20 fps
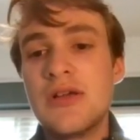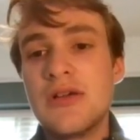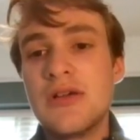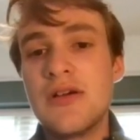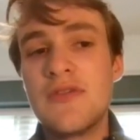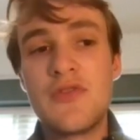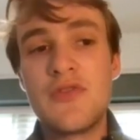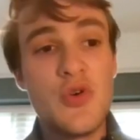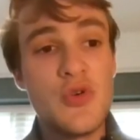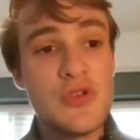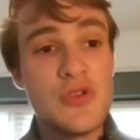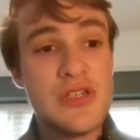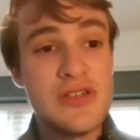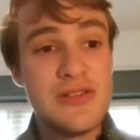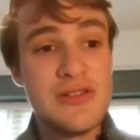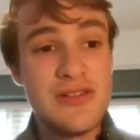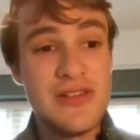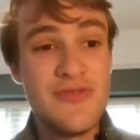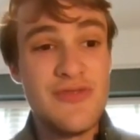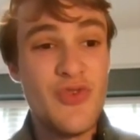of course,
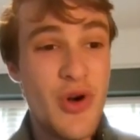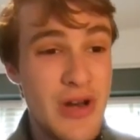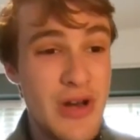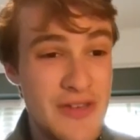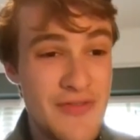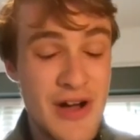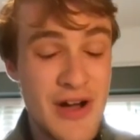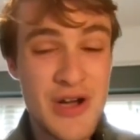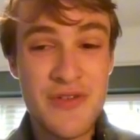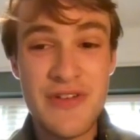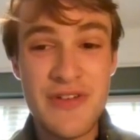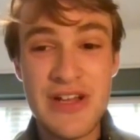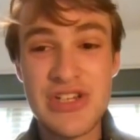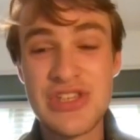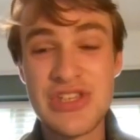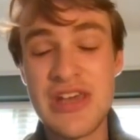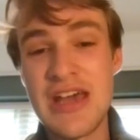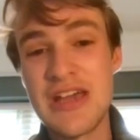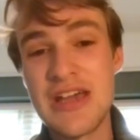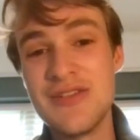you've got Livakovic
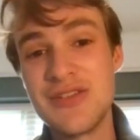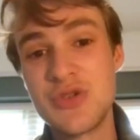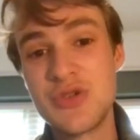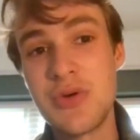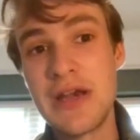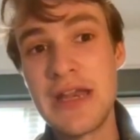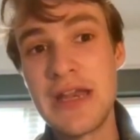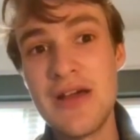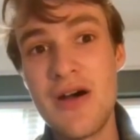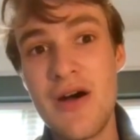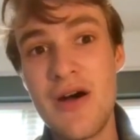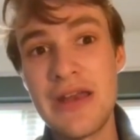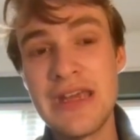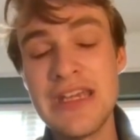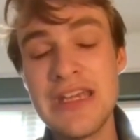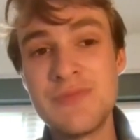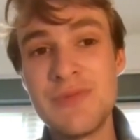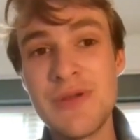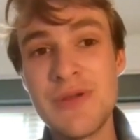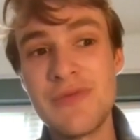there. He's 29.
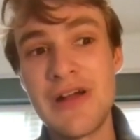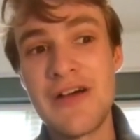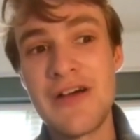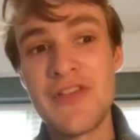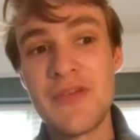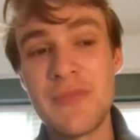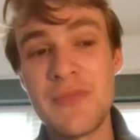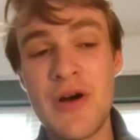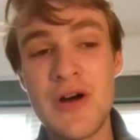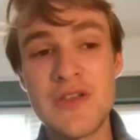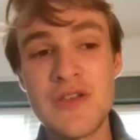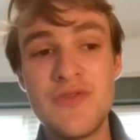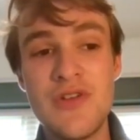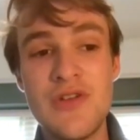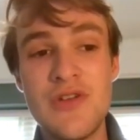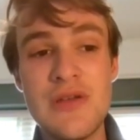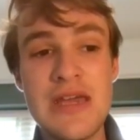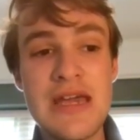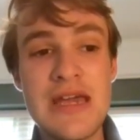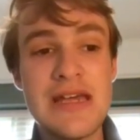He's been around for the past few
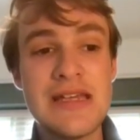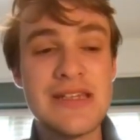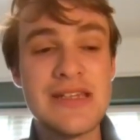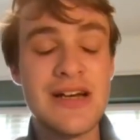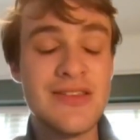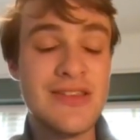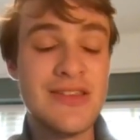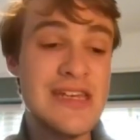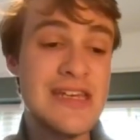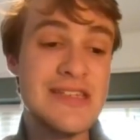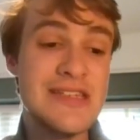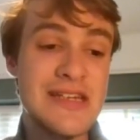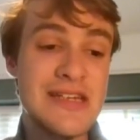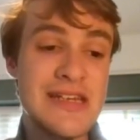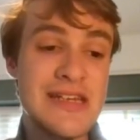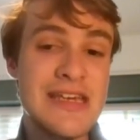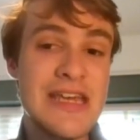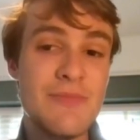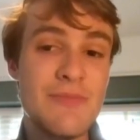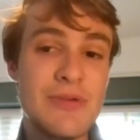years, and I think he's going
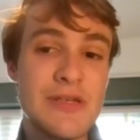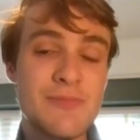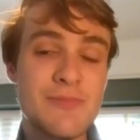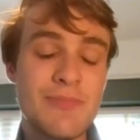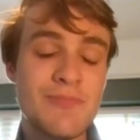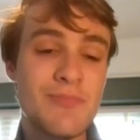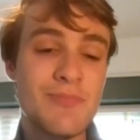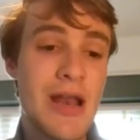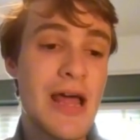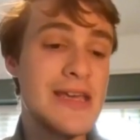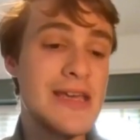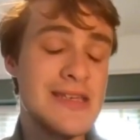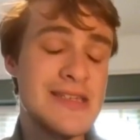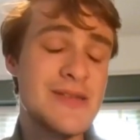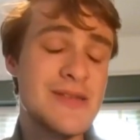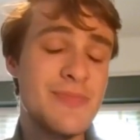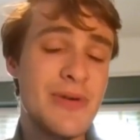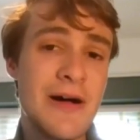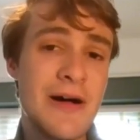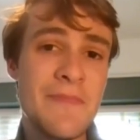to keep his
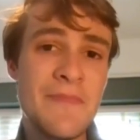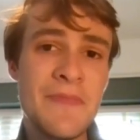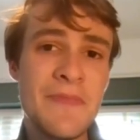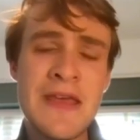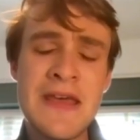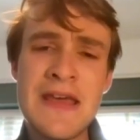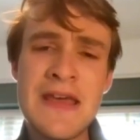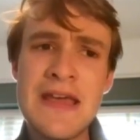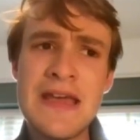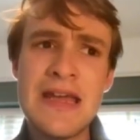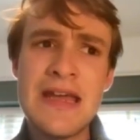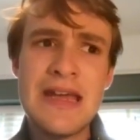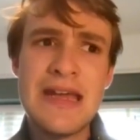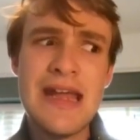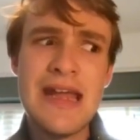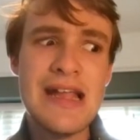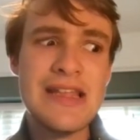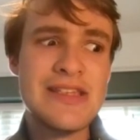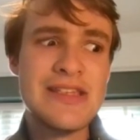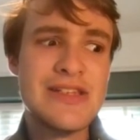place. But
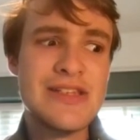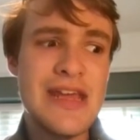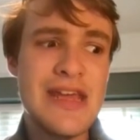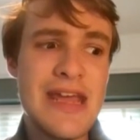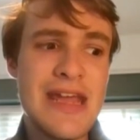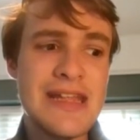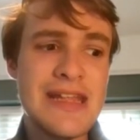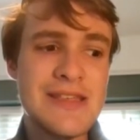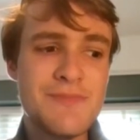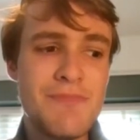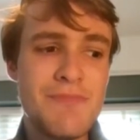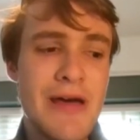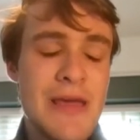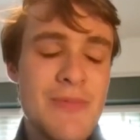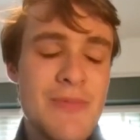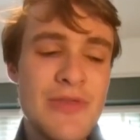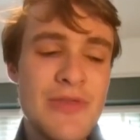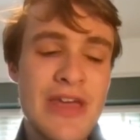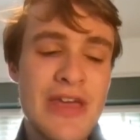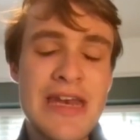it's
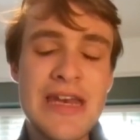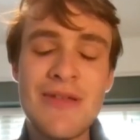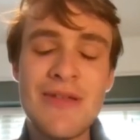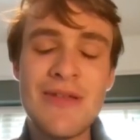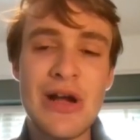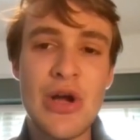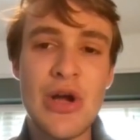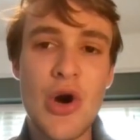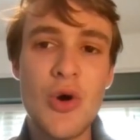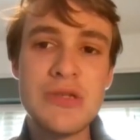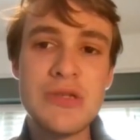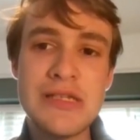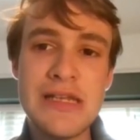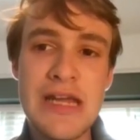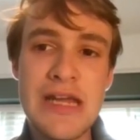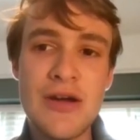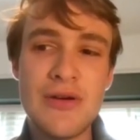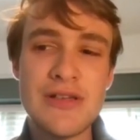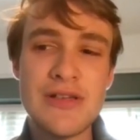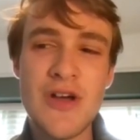maybe the end of that golden
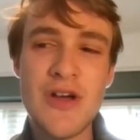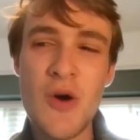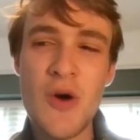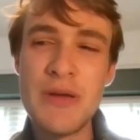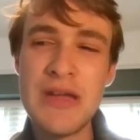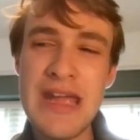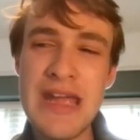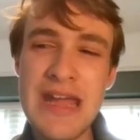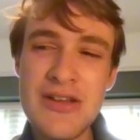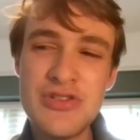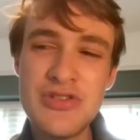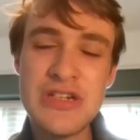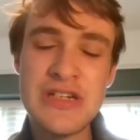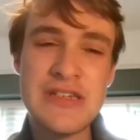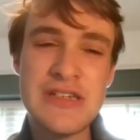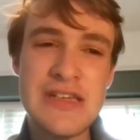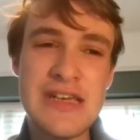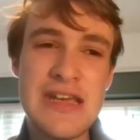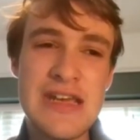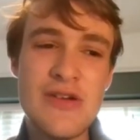era. So I'll be interested to
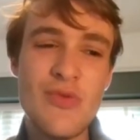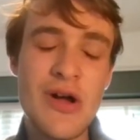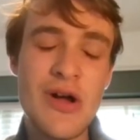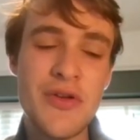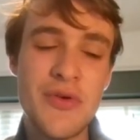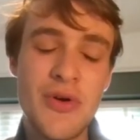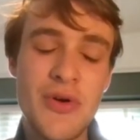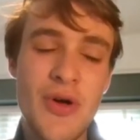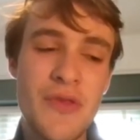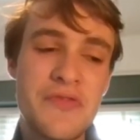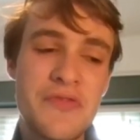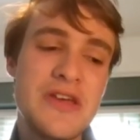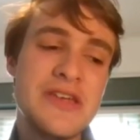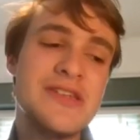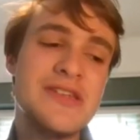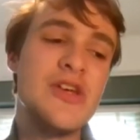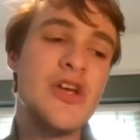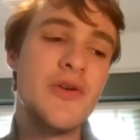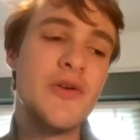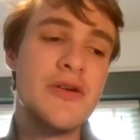see whether or not this
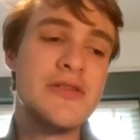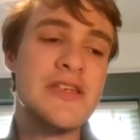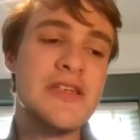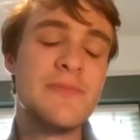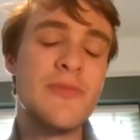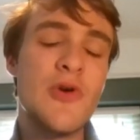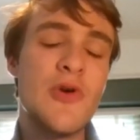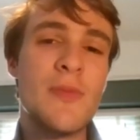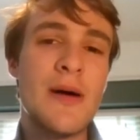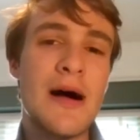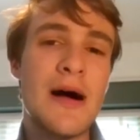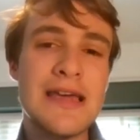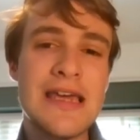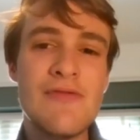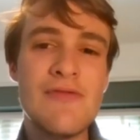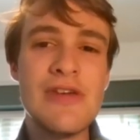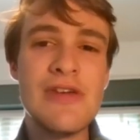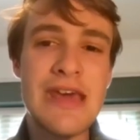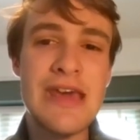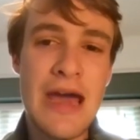Euros is more about
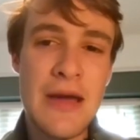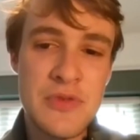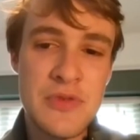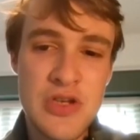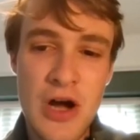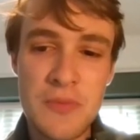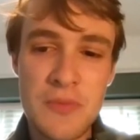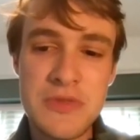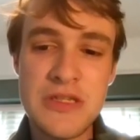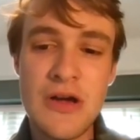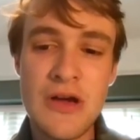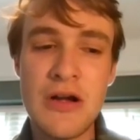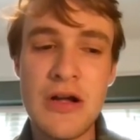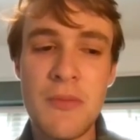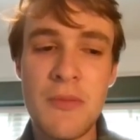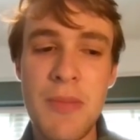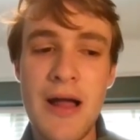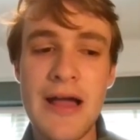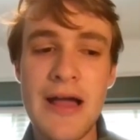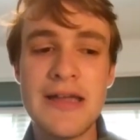giving game time to younger
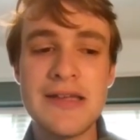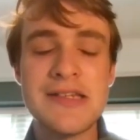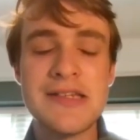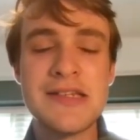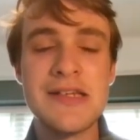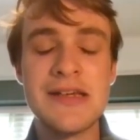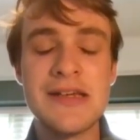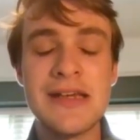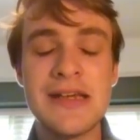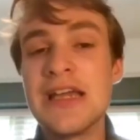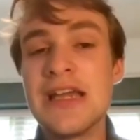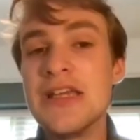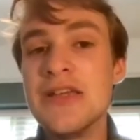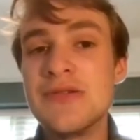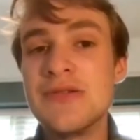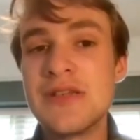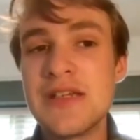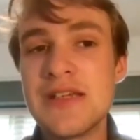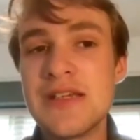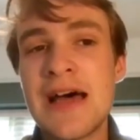players to get
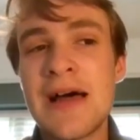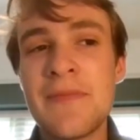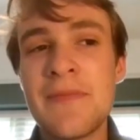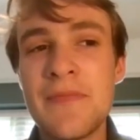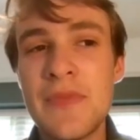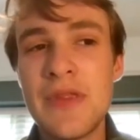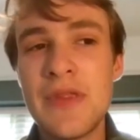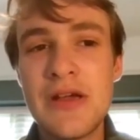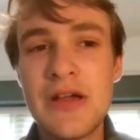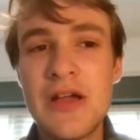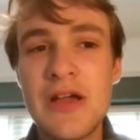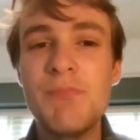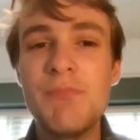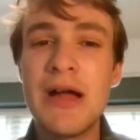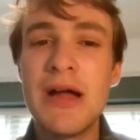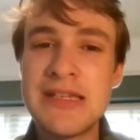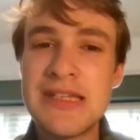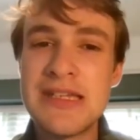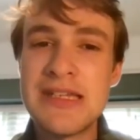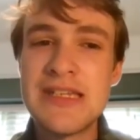used to that
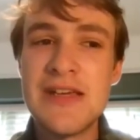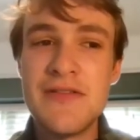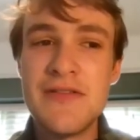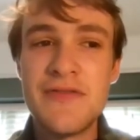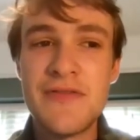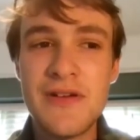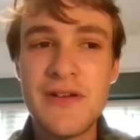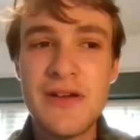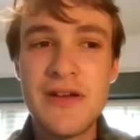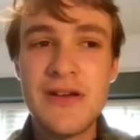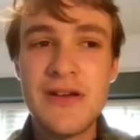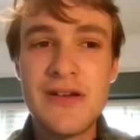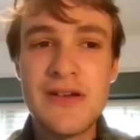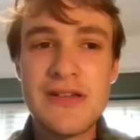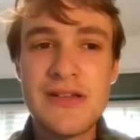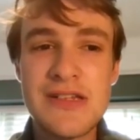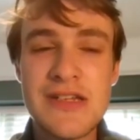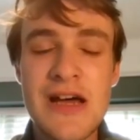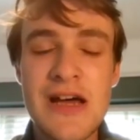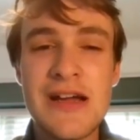competitive
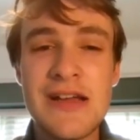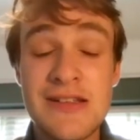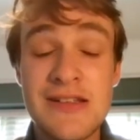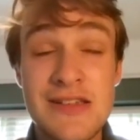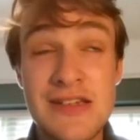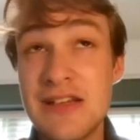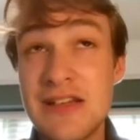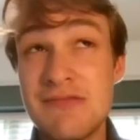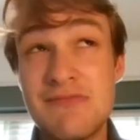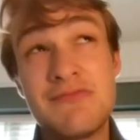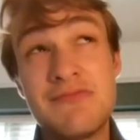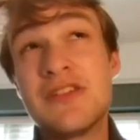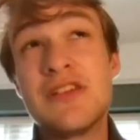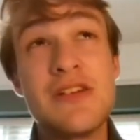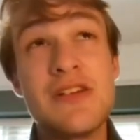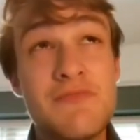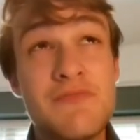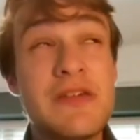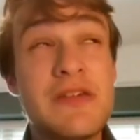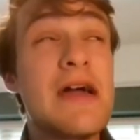state, to
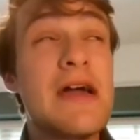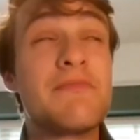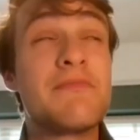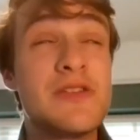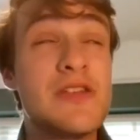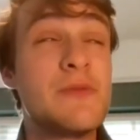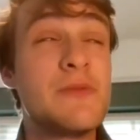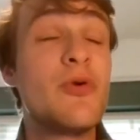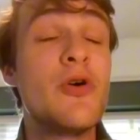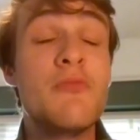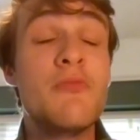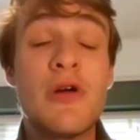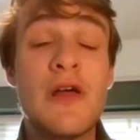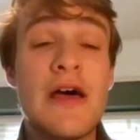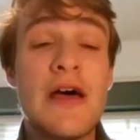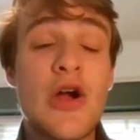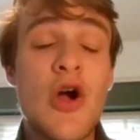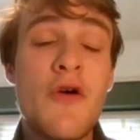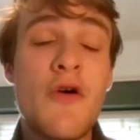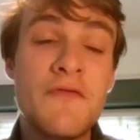get to the point where
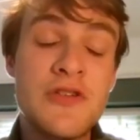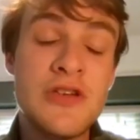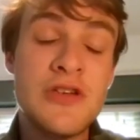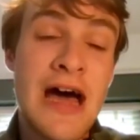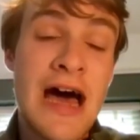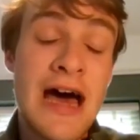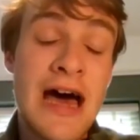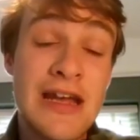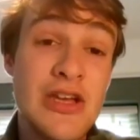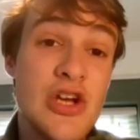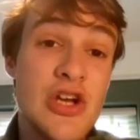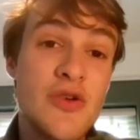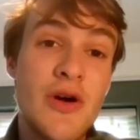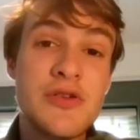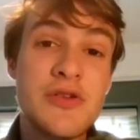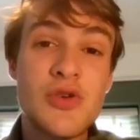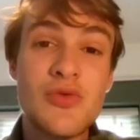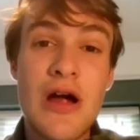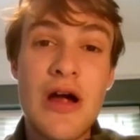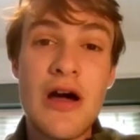they're confident at a
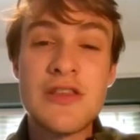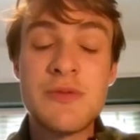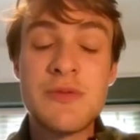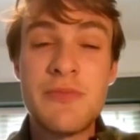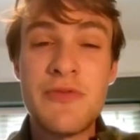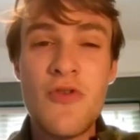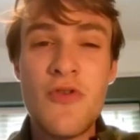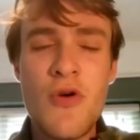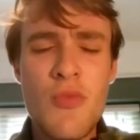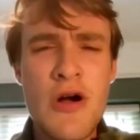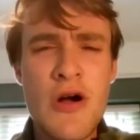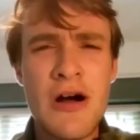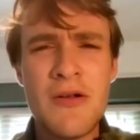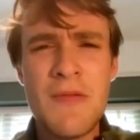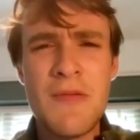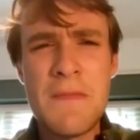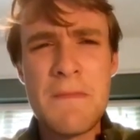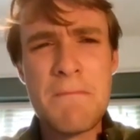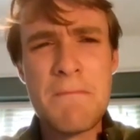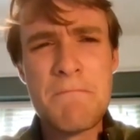Euros crowd to perform well.